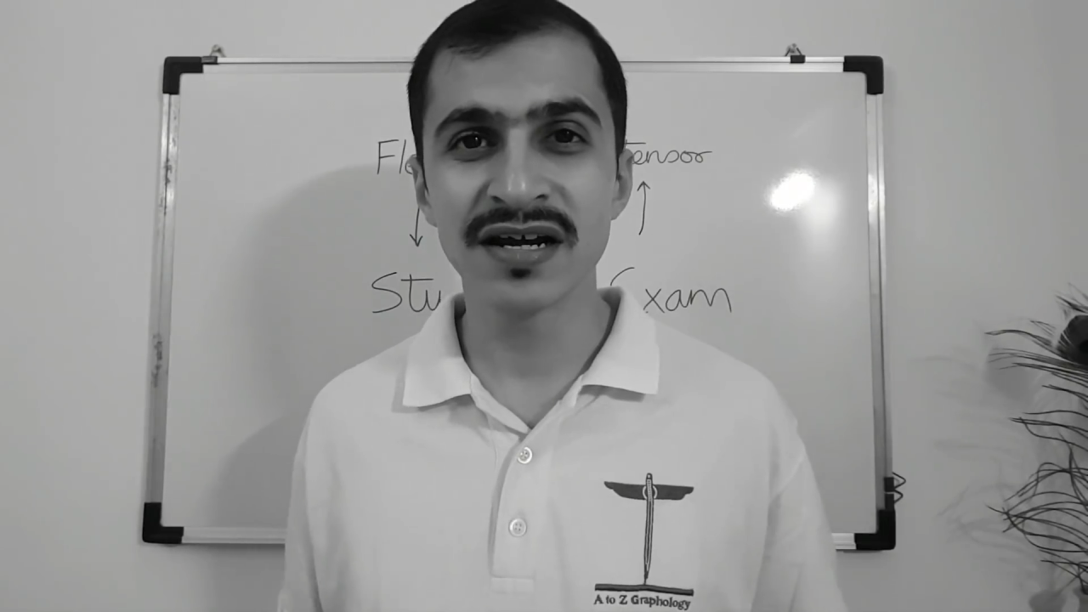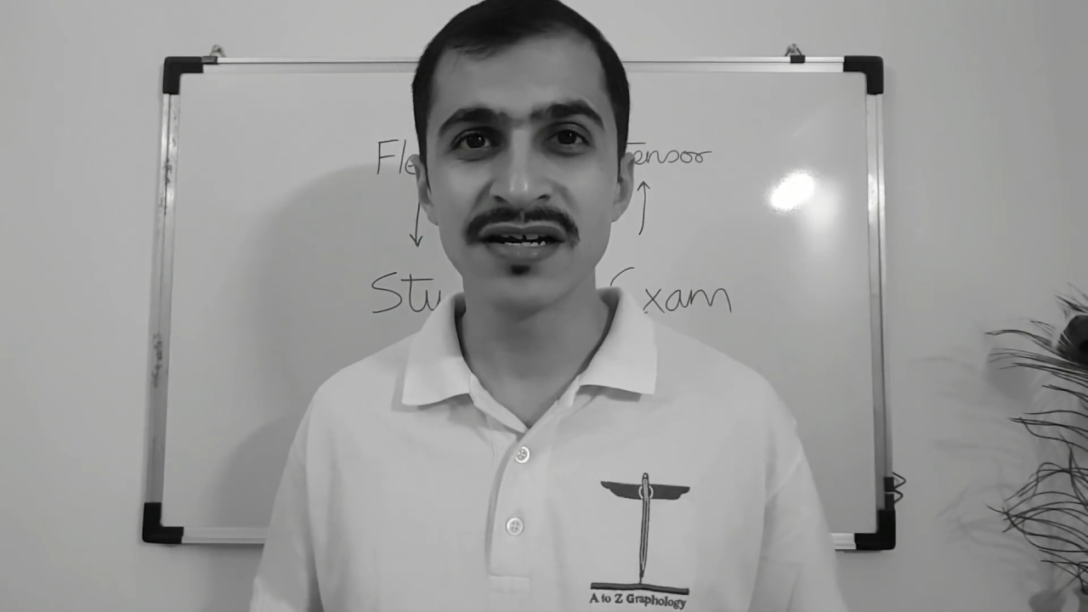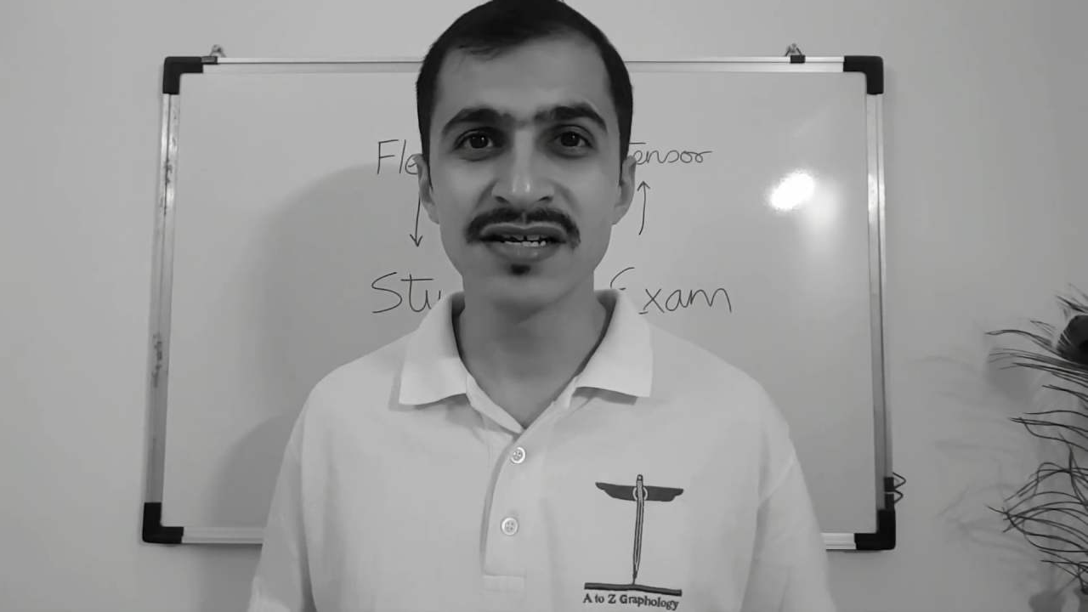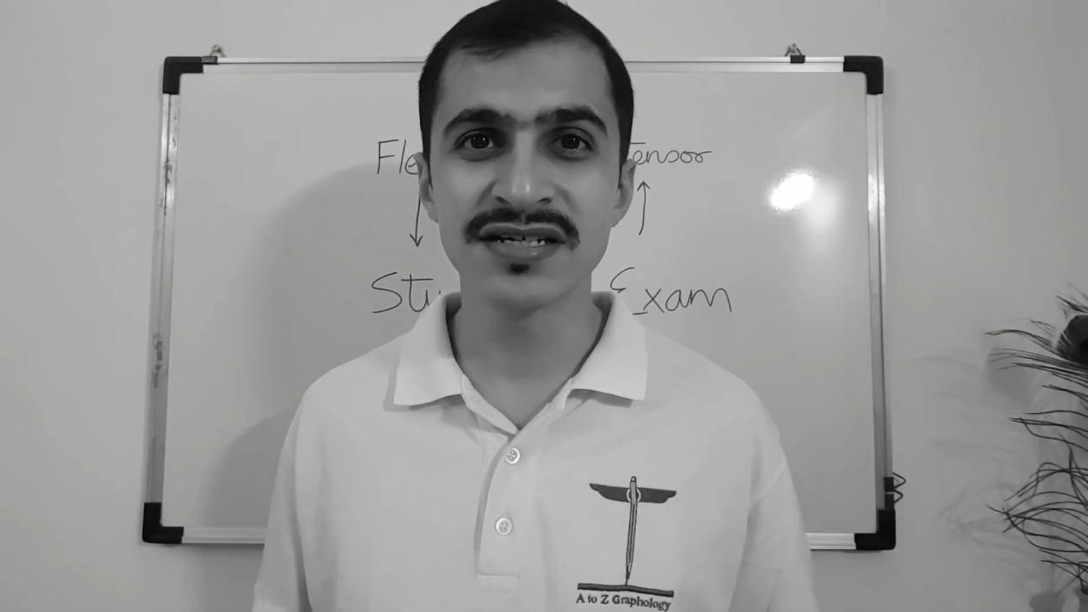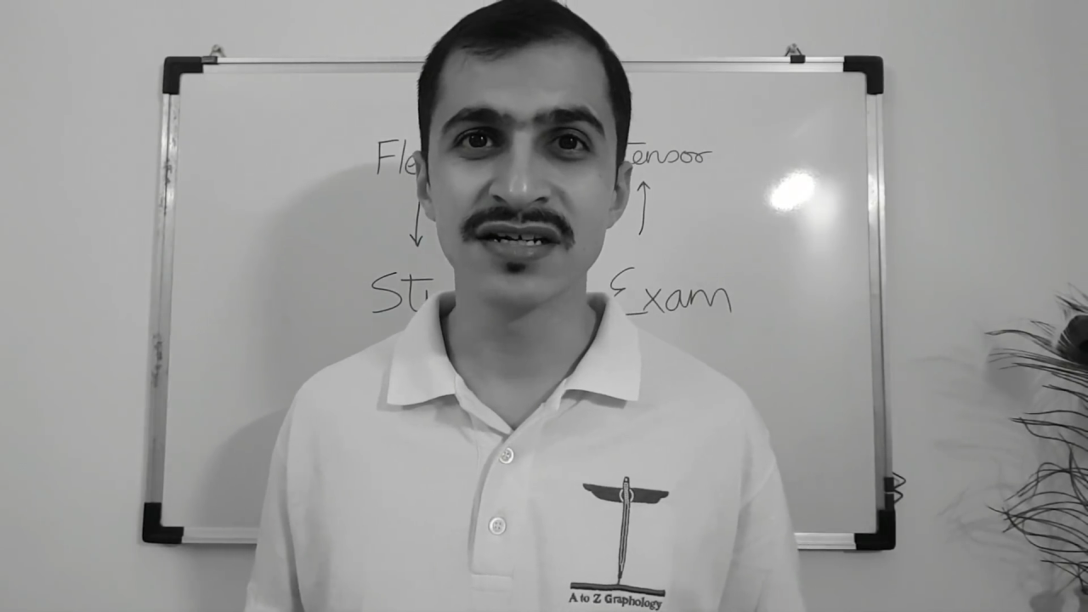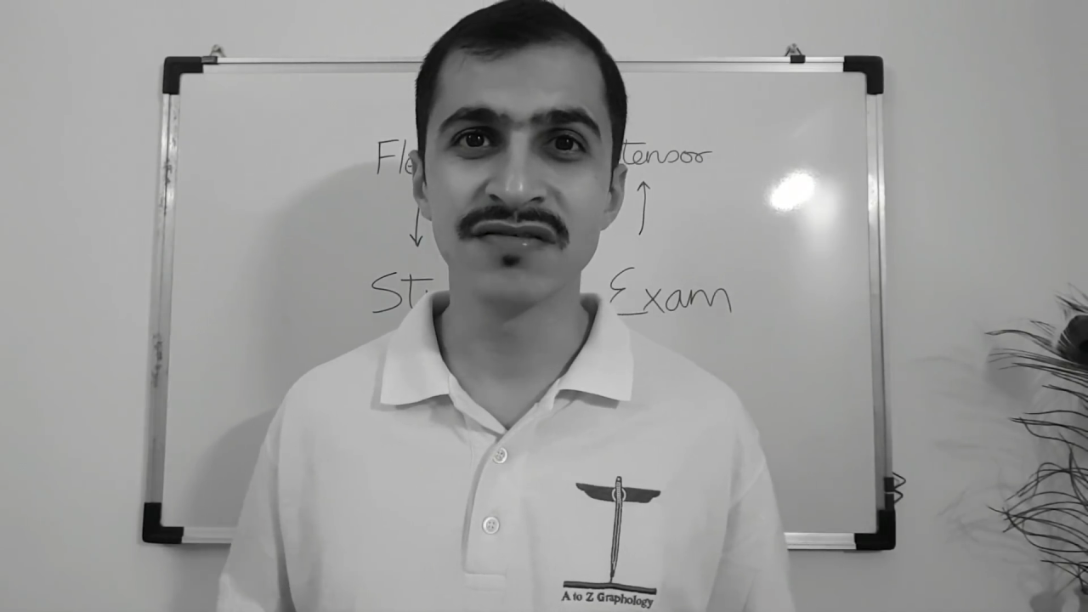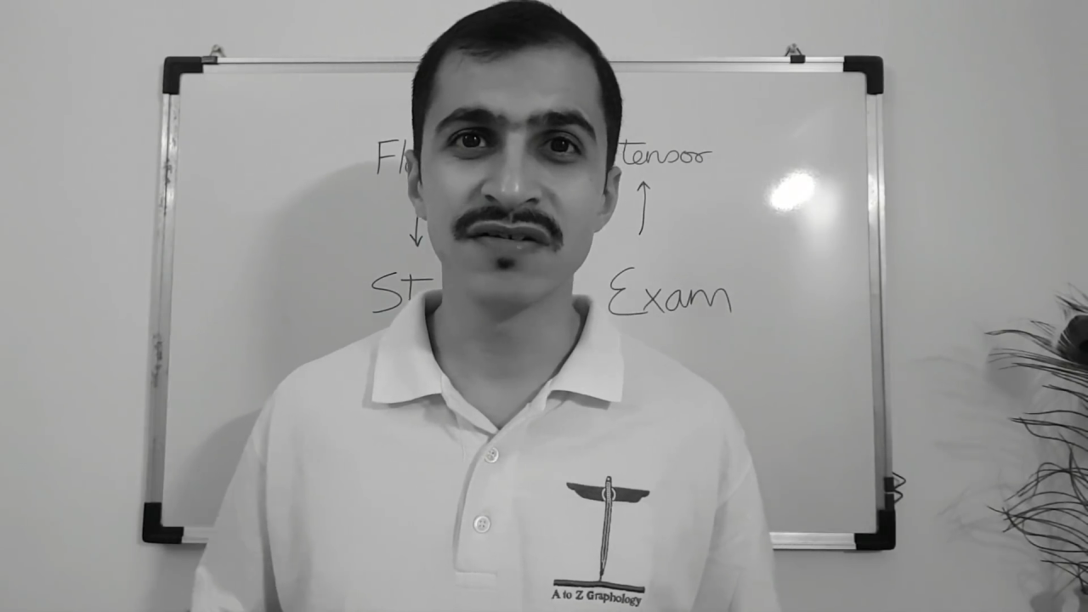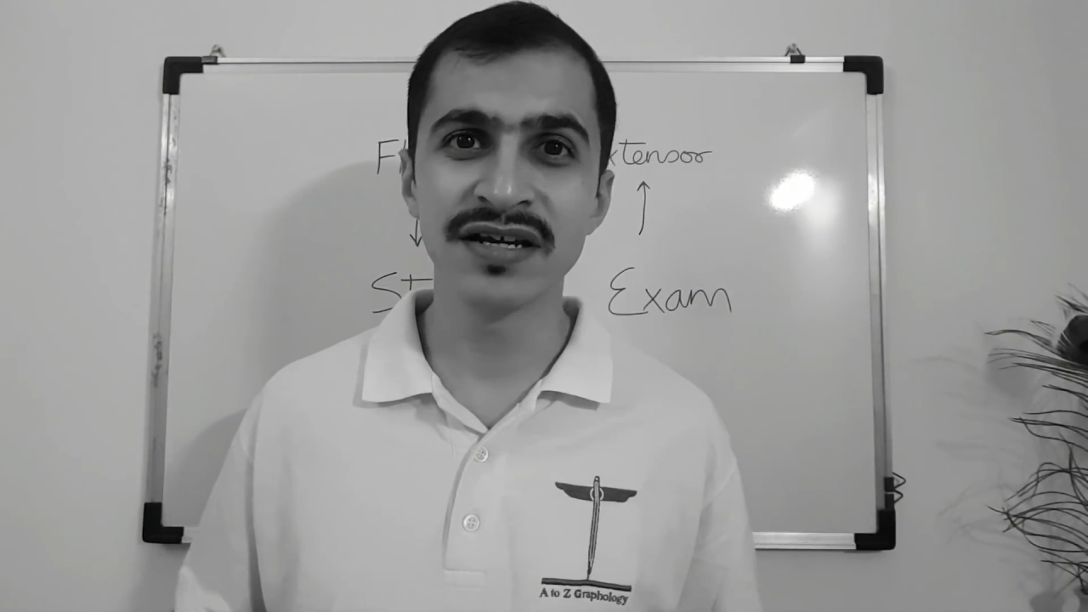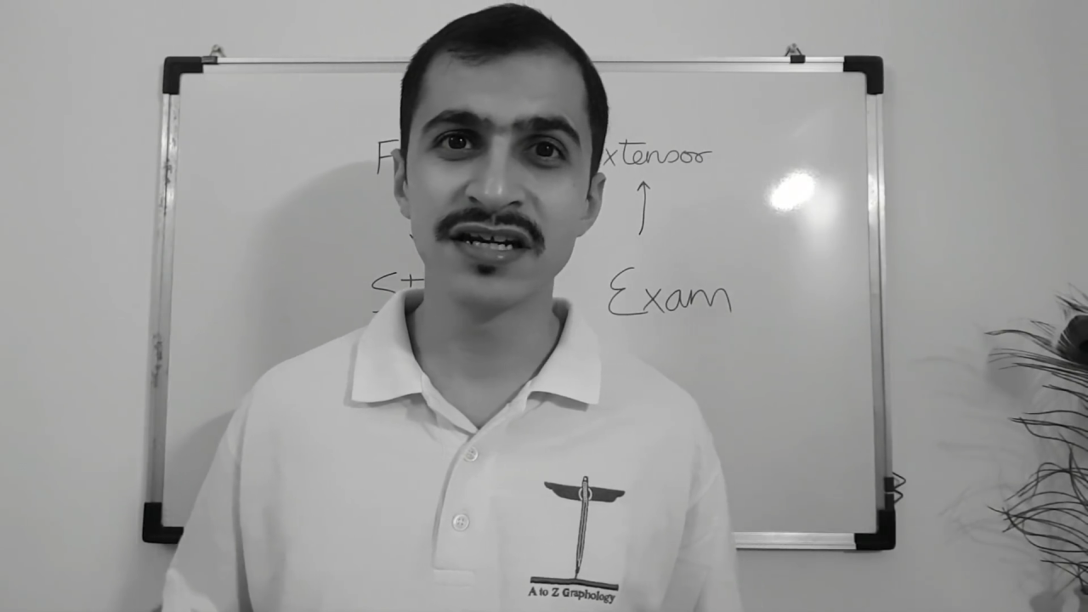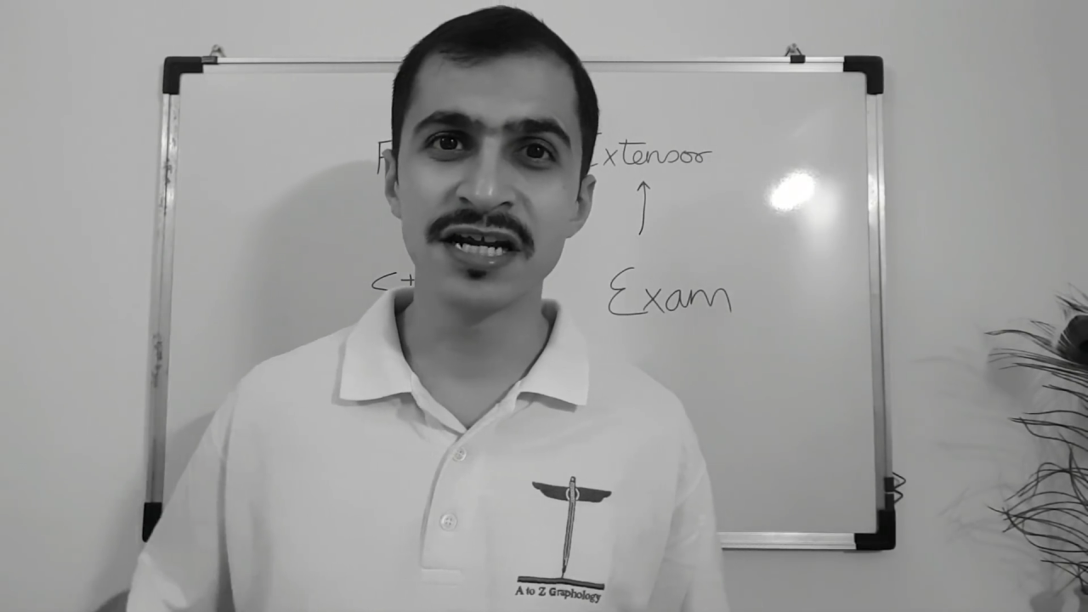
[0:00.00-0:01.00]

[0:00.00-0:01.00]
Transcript: condition where the